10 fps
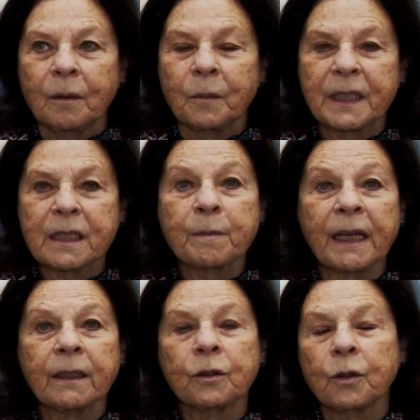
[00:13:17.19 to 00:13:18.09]
But it's
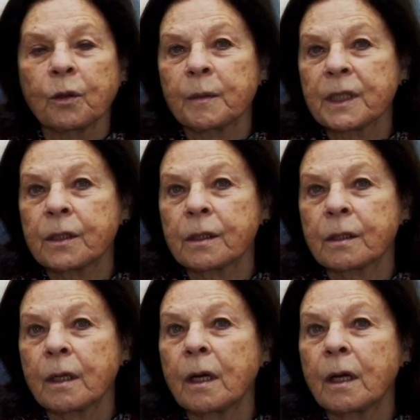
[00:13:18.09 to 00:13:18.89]
made an enormous